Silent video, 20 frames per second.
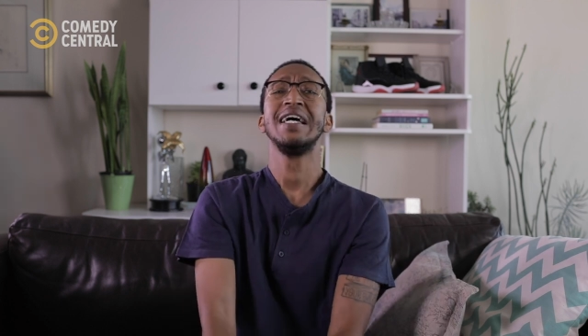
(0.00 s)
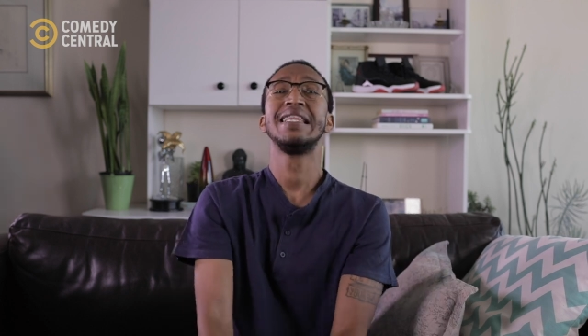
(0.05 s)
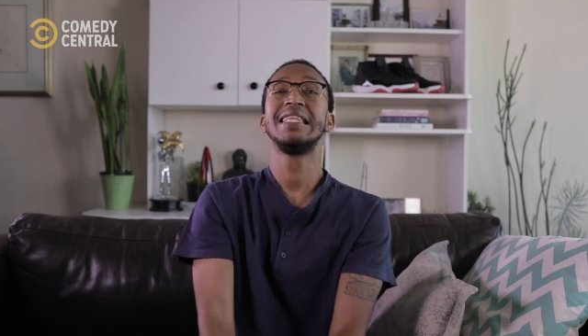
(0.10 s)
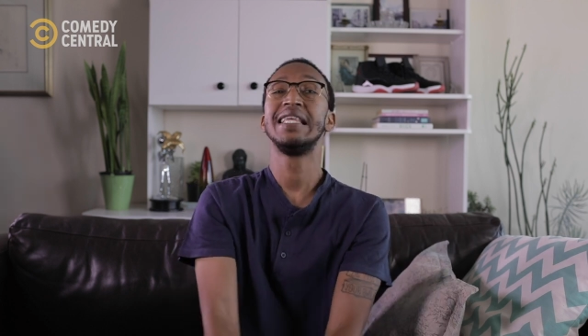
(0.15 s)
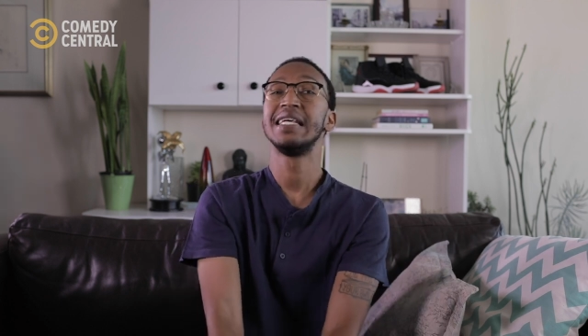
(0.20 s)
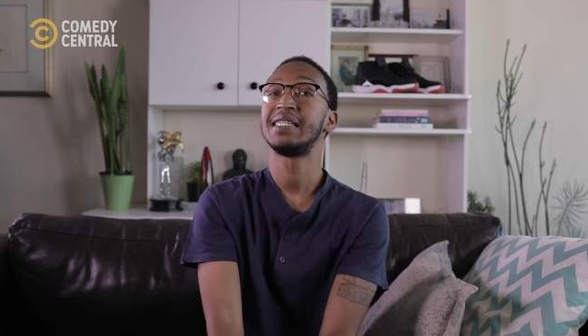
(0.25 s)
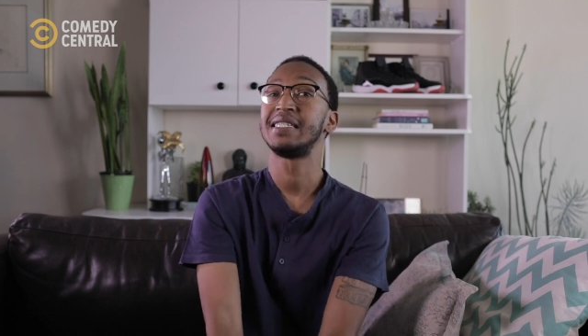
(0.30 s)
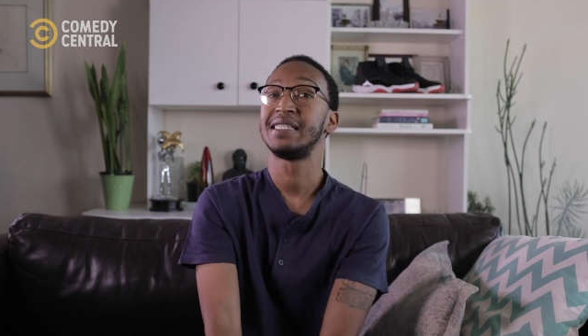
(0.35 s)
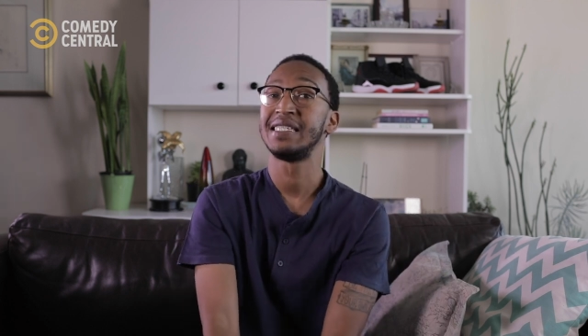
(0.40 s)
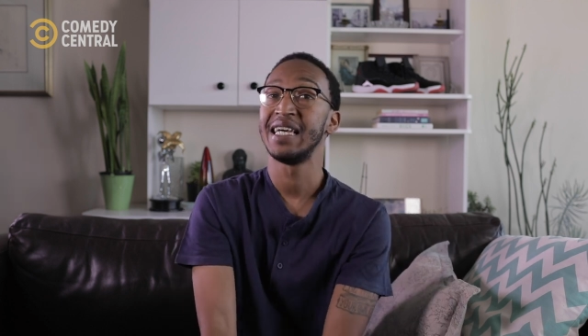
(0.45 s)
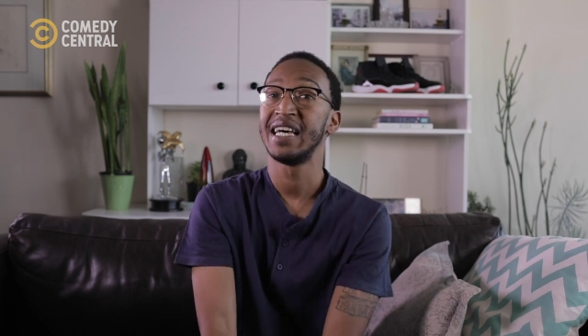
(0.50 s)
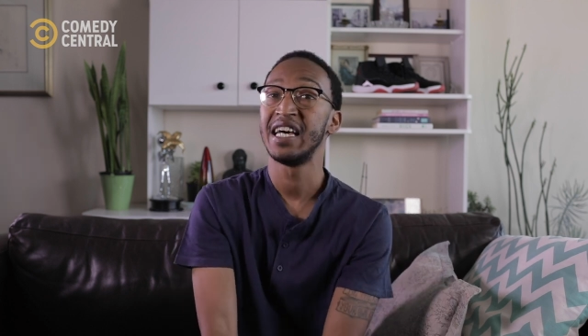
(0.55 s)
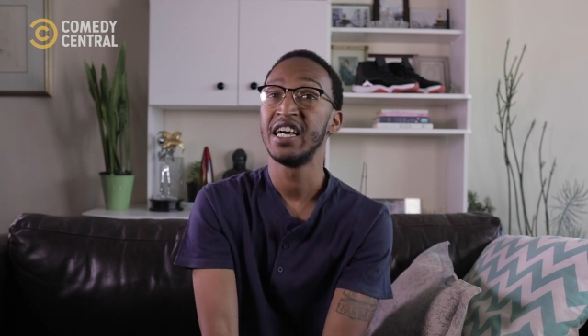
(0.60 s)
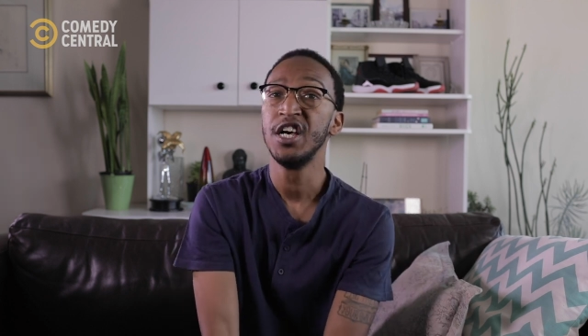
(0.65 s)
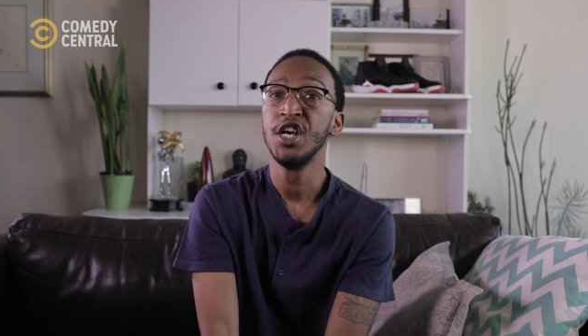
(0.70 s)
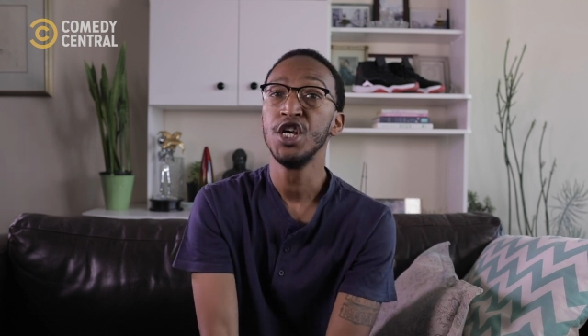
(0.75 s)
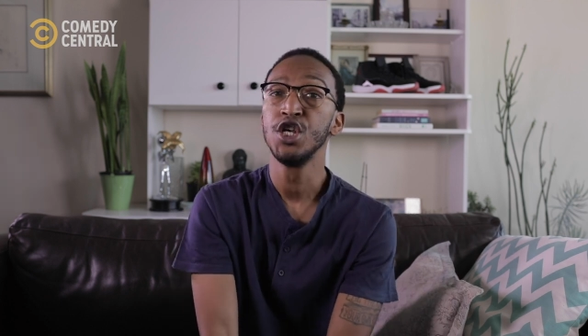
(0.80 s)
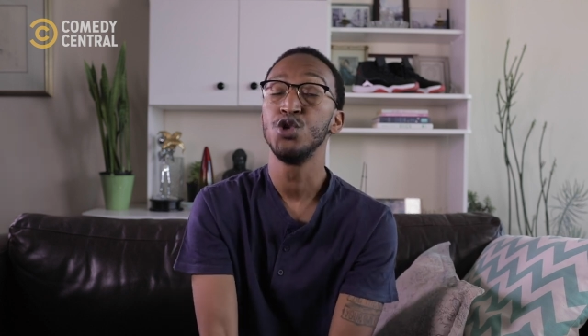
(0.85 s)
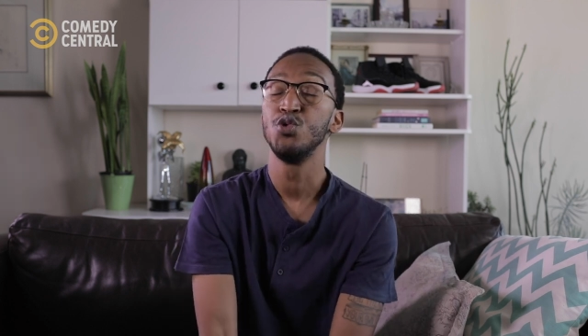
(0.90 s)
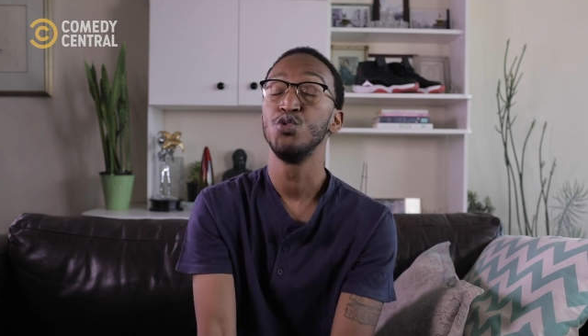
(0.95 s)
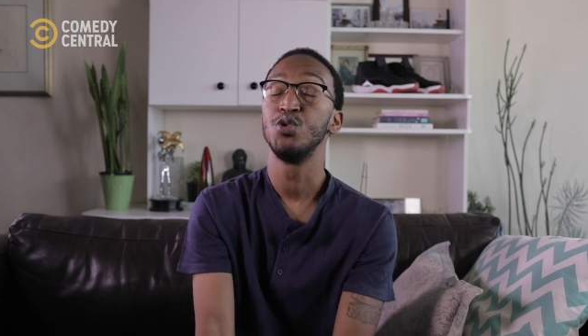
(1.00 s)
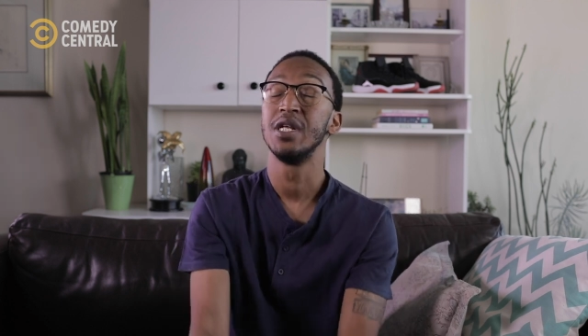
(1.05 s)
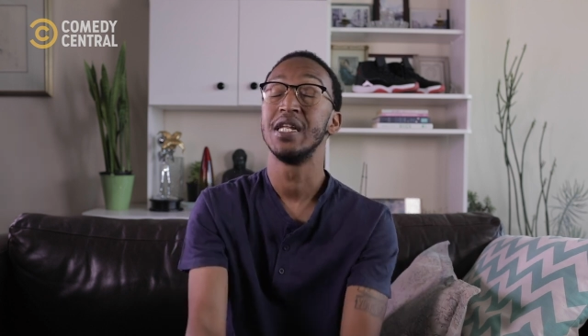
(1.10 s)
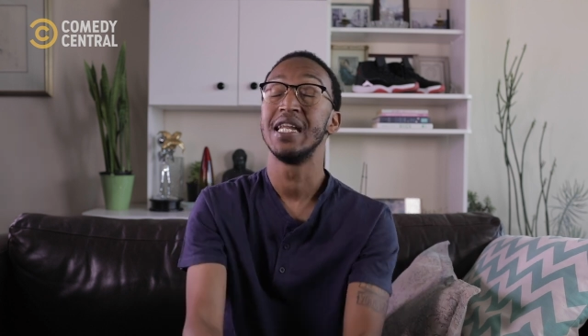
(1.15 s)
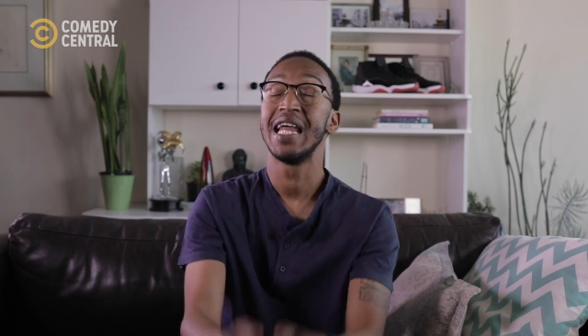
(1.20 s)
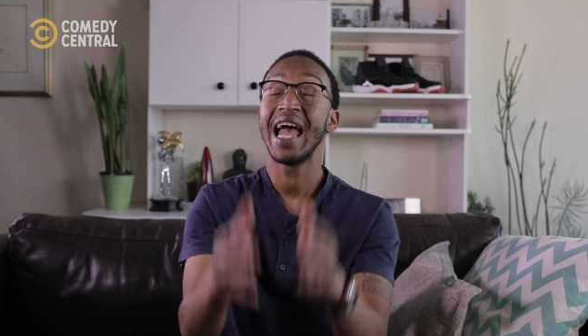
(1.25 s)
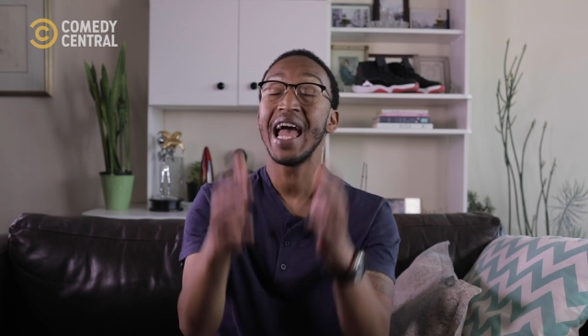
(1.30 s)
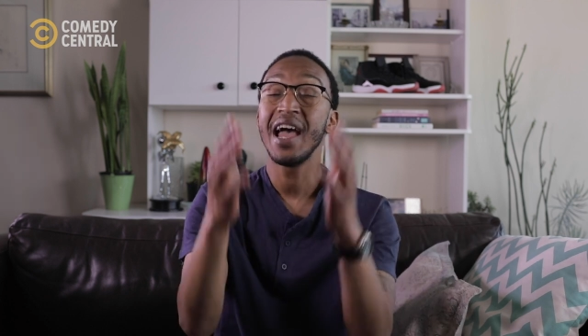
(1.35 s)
This year, you did